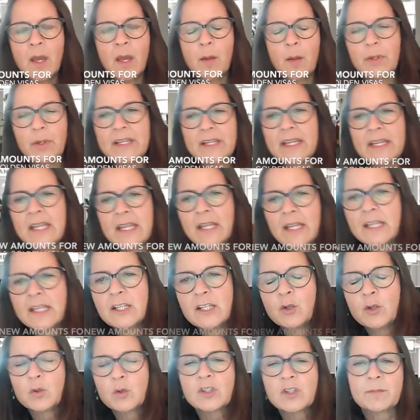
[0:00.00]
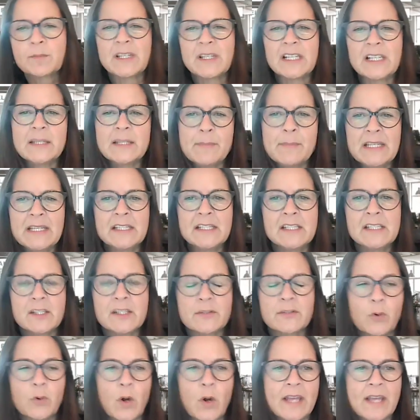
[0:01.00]
But it ultimately means
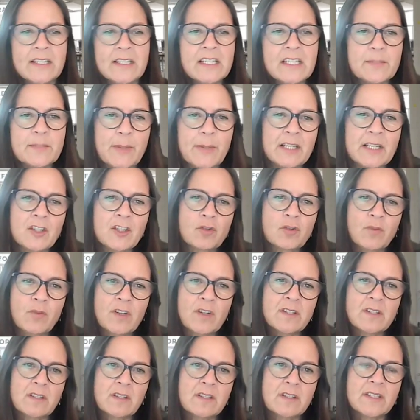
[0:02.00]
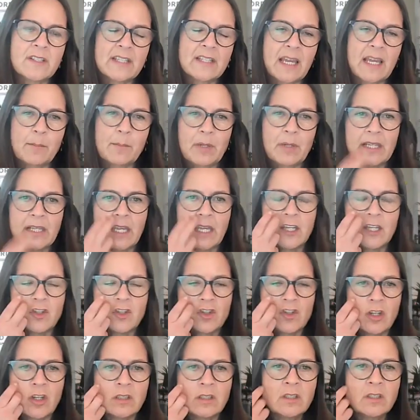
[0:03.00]
for any Spanish residency
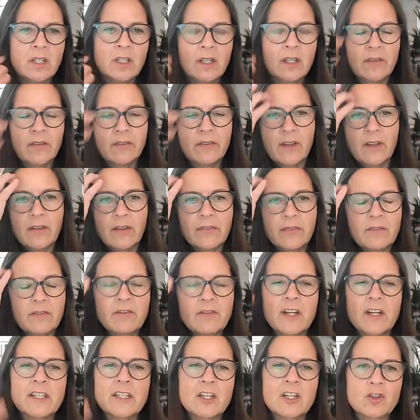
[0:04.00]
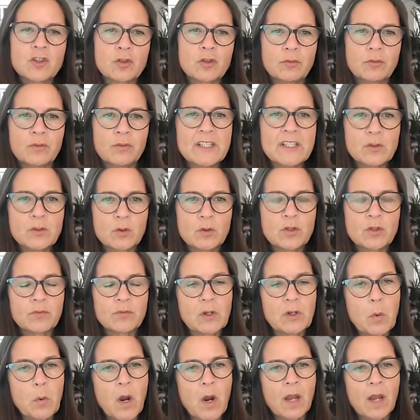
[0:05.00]
application that the financial resource
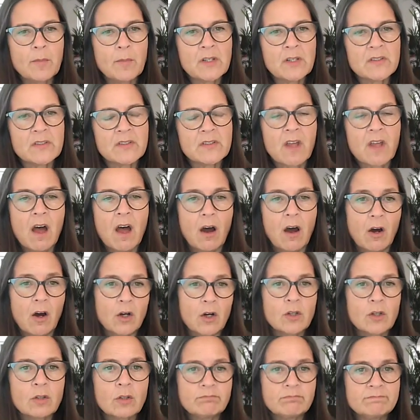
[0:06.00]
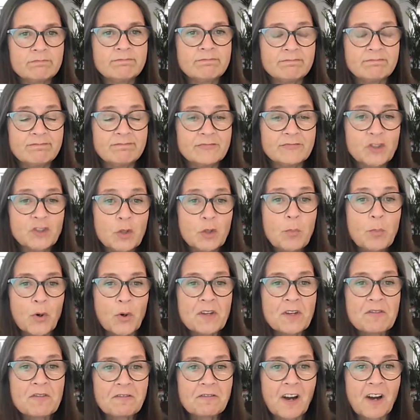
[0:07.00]
requirements are
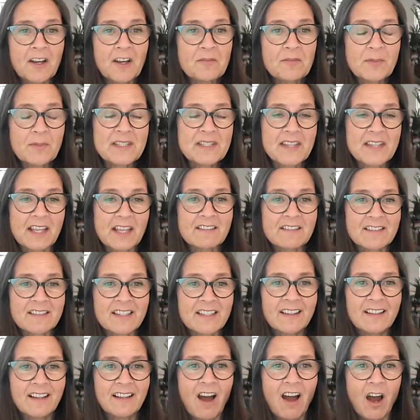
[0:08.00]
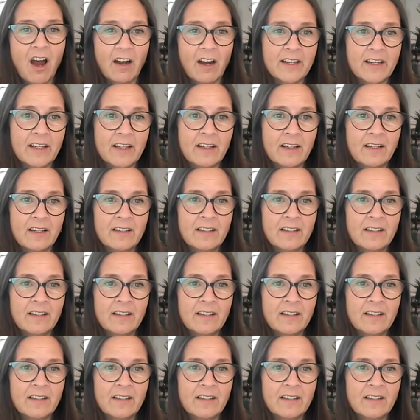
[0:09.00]
2.5% higher.